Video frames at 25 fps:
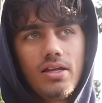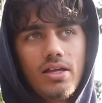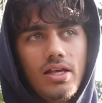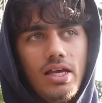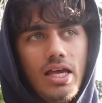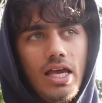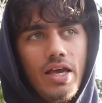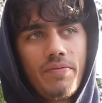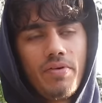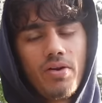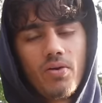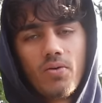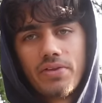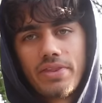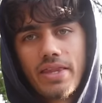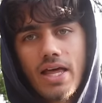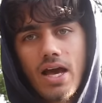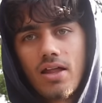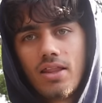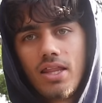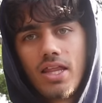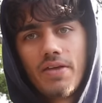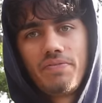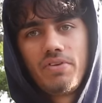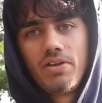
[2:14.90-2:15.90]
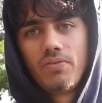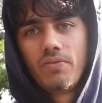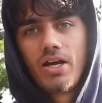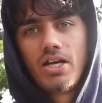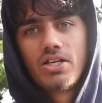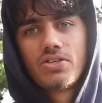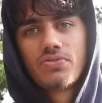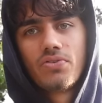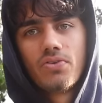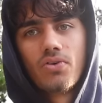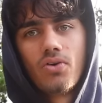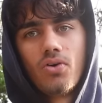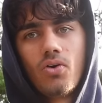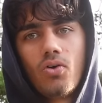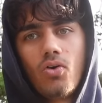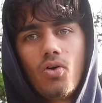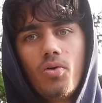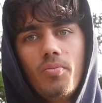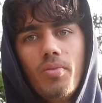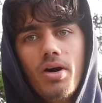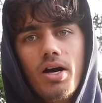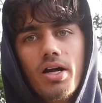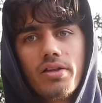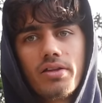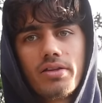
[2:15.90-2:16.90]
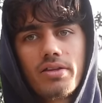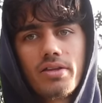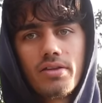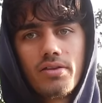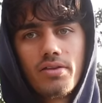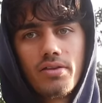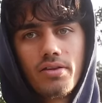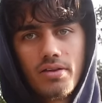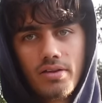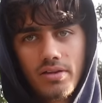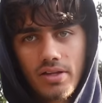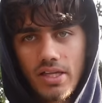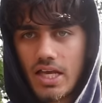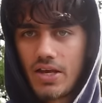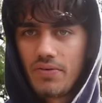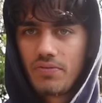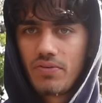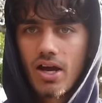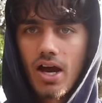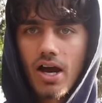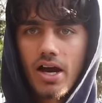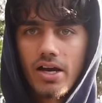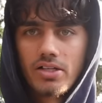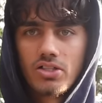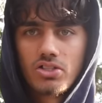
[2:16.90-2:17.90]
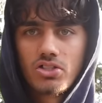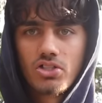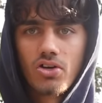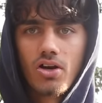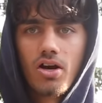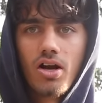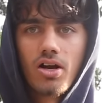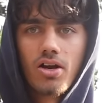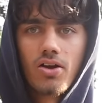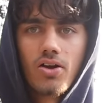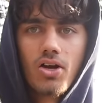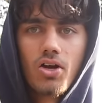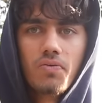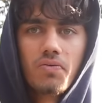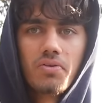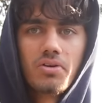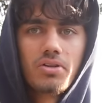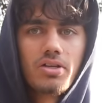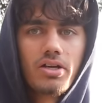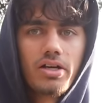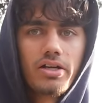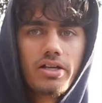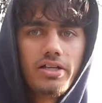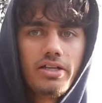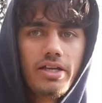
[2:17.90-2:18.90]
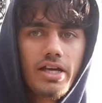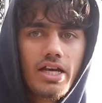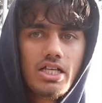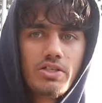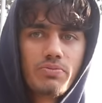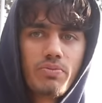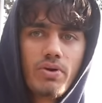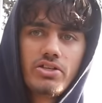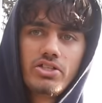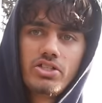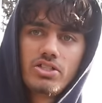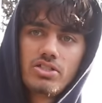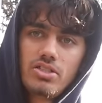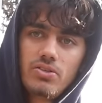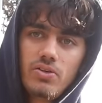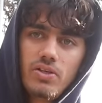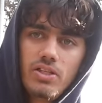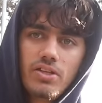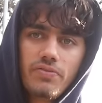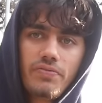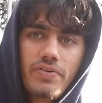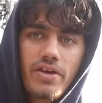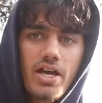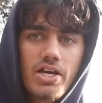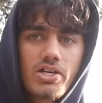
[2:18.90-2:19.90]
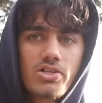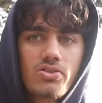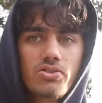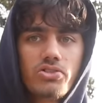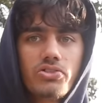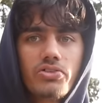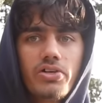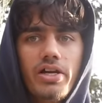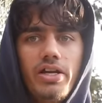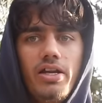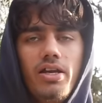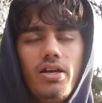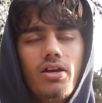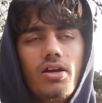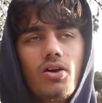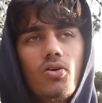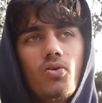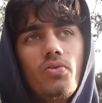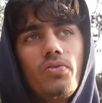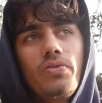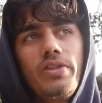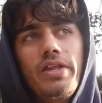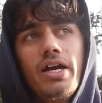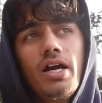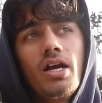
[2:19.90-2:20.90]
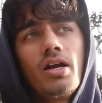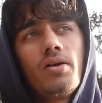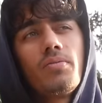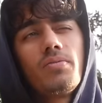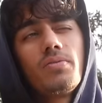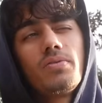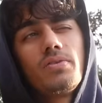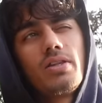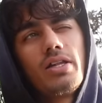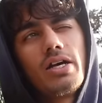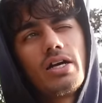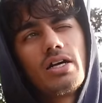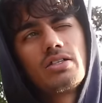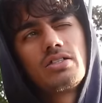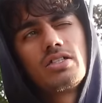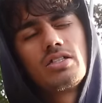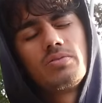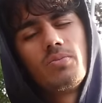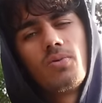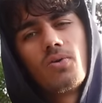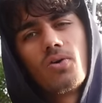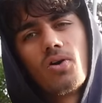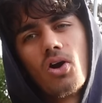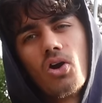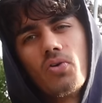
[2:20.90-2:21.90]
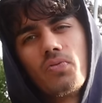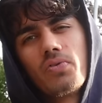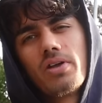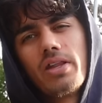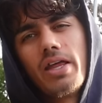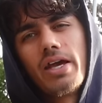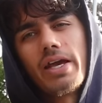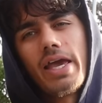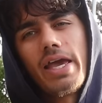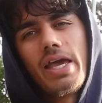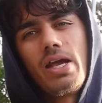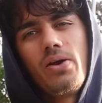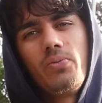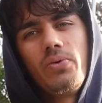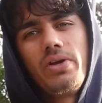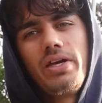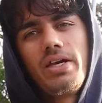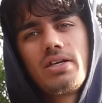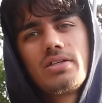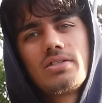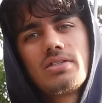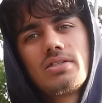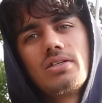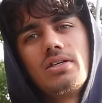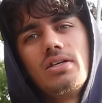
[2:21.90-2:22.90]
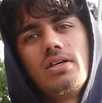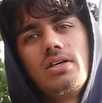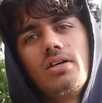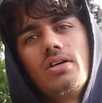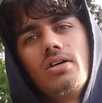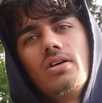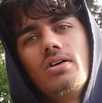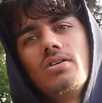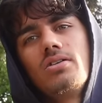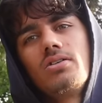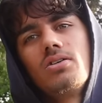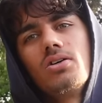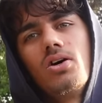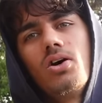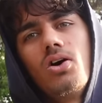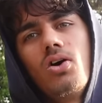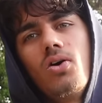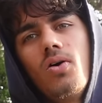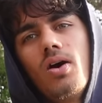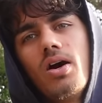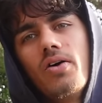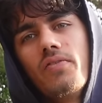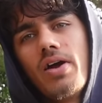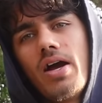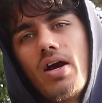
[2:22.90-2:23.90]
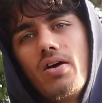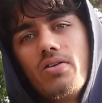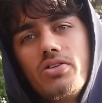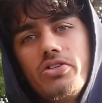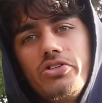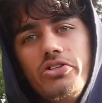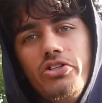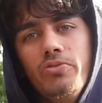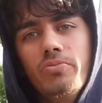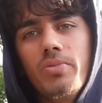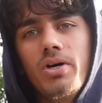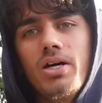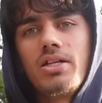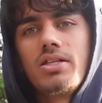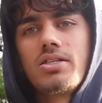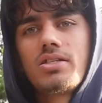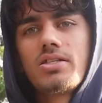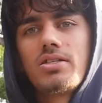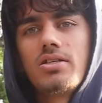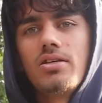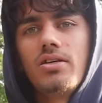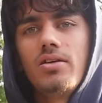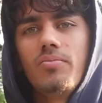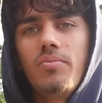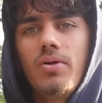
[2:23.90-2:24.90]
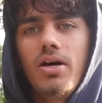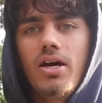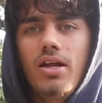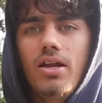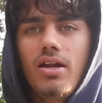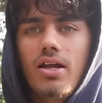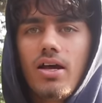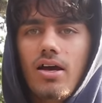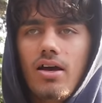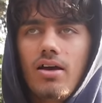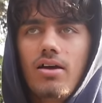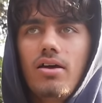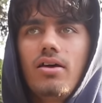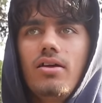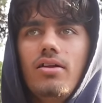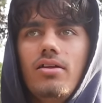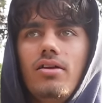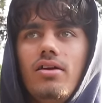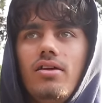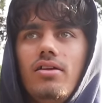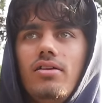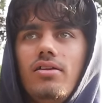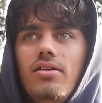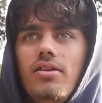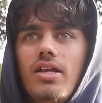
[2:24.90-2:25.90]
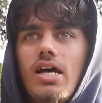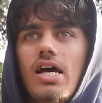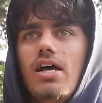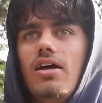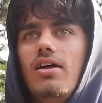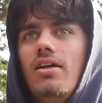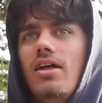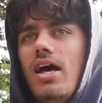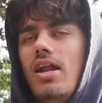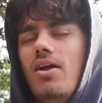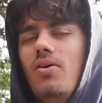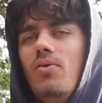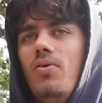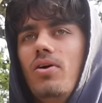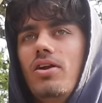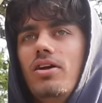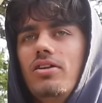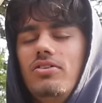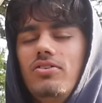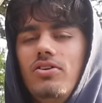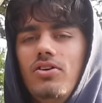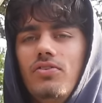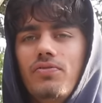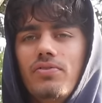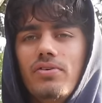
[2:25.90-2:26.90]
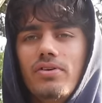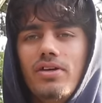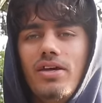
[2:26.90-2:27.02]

even without lifting weights for a whole month, they've gotten stronger over 30 days by just doing the fascial training. Well, their, theirs is more over like eight weeks, so around two months. But I don't want to do it for.